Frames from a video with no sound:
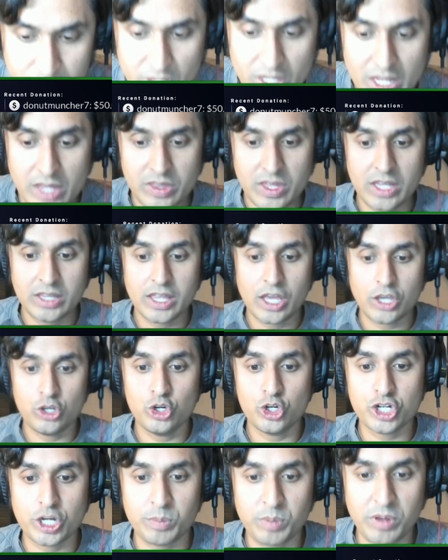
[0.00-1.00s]
They think
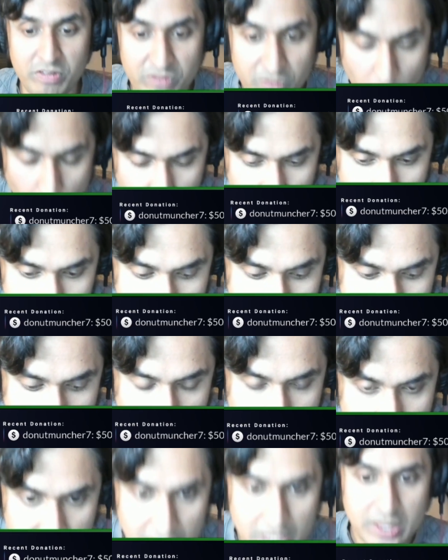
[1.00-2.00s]
that you should be
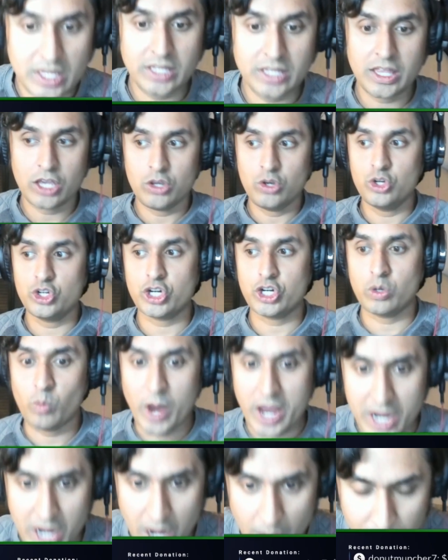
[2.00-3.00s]
focused. They think that you
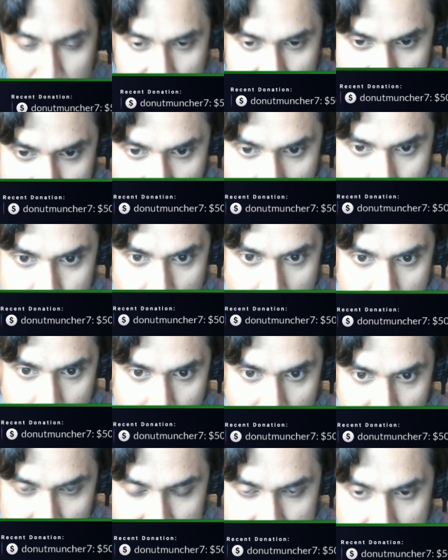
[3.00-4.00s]
should wake up at the same
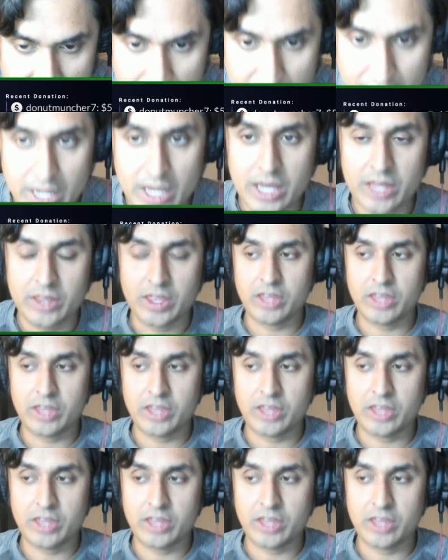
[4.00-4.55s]
time every day.